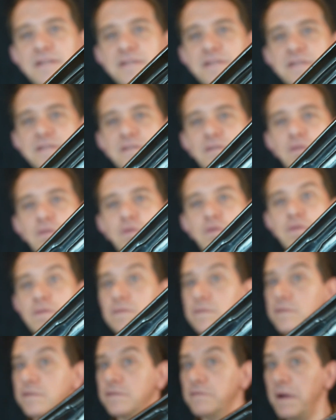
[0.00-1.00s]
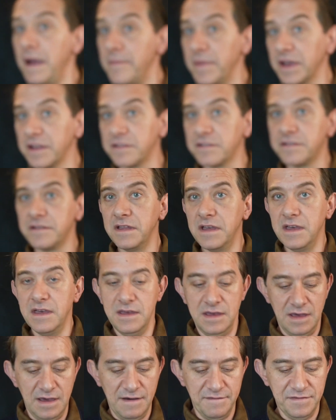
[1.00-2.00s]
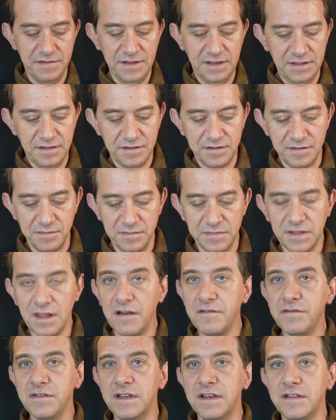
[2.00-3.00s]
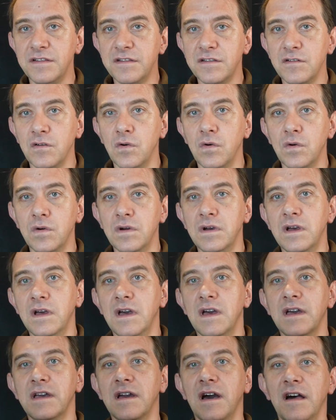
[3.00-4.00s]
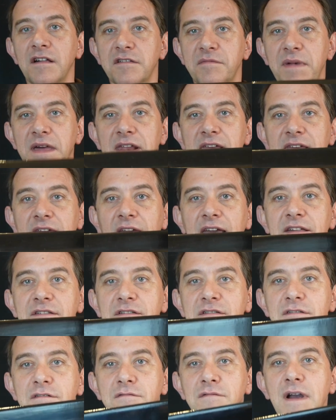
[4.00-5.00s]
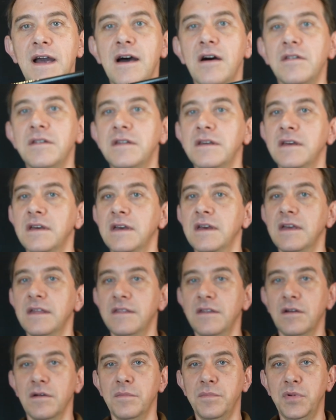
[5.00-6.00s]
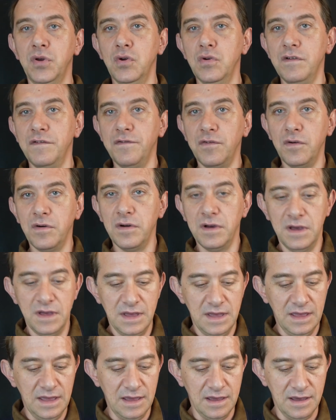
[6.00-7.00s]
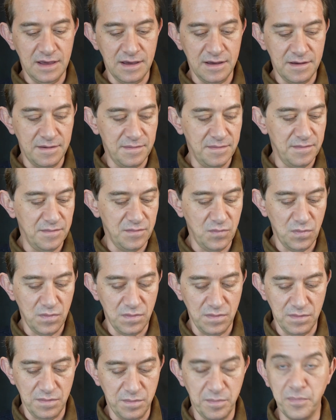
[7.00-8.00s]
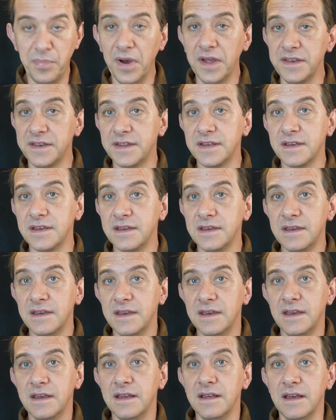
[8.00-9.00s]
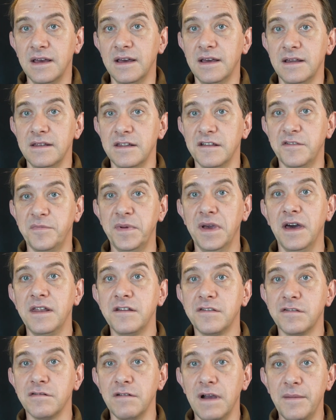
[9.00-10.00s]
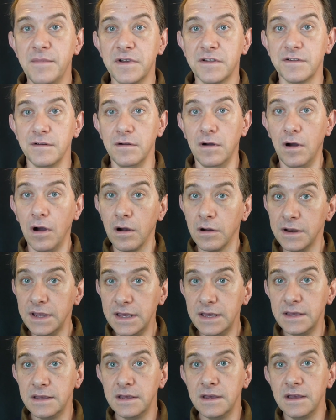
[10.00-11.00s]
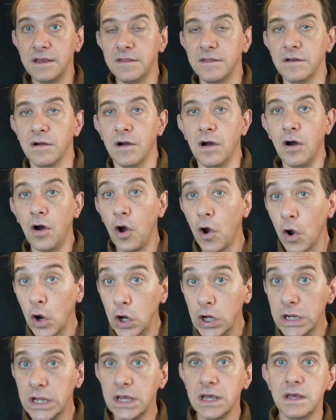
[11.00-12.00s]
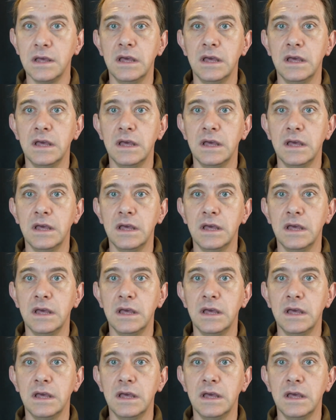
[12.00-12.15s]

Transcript: Song ceramics. I've seen some lovely Song cosmetic cases around. They're beautiful, but let's be honest, ceramics are hardy. They're hard.